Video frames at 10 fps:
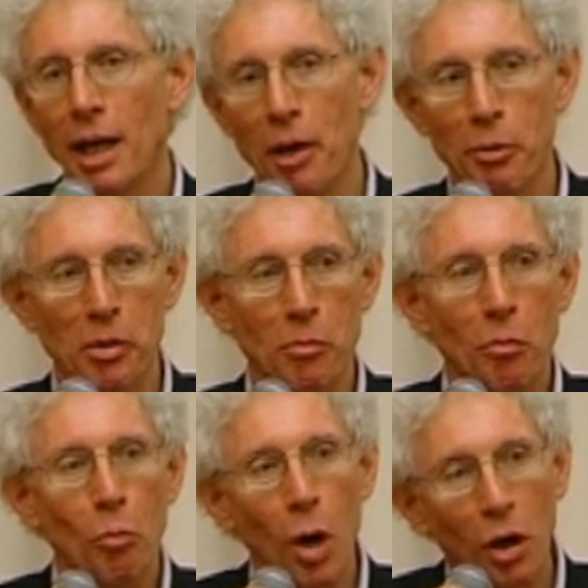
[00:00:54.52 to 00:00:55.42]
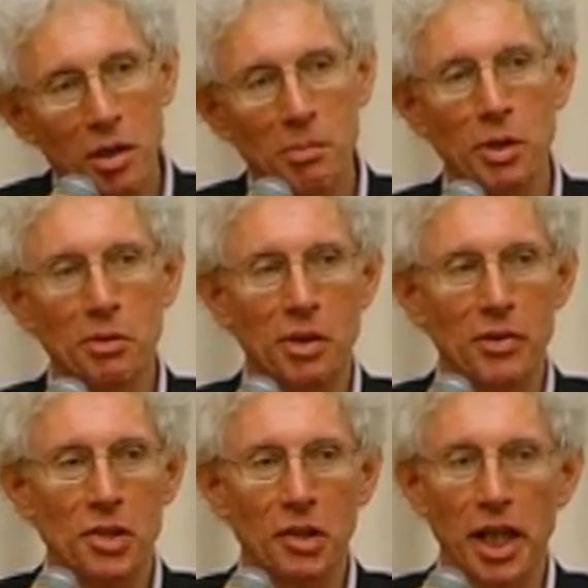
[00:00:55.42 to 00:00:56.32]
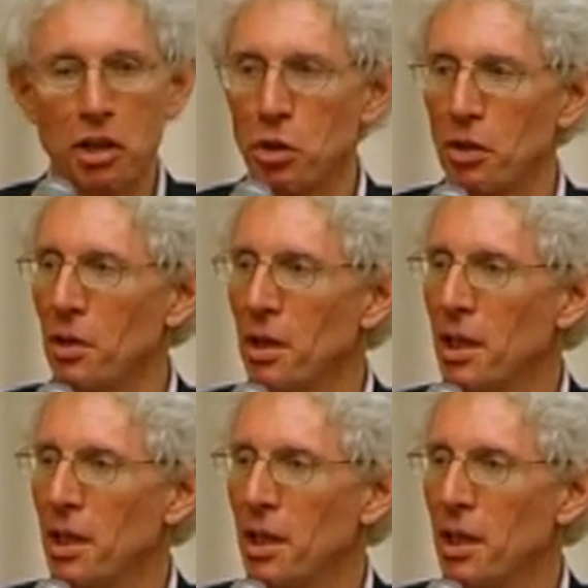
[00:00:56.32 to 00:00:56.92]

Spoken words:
want to welcome you to this lecture,